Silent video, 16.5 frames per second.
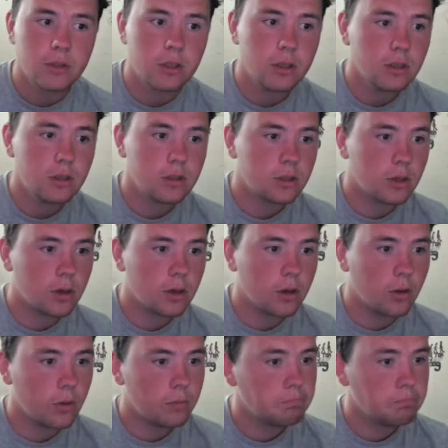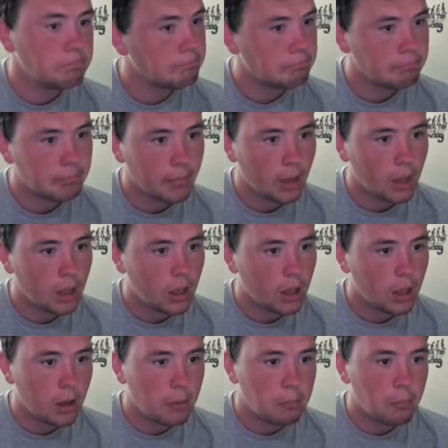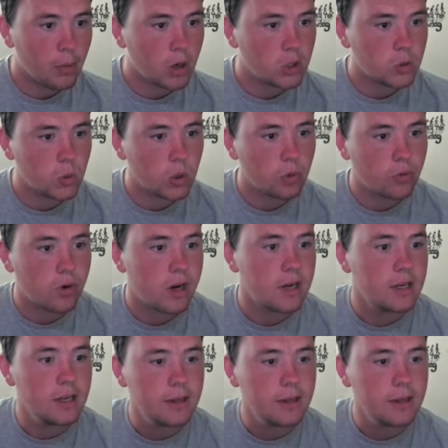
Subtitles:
so might as well read it.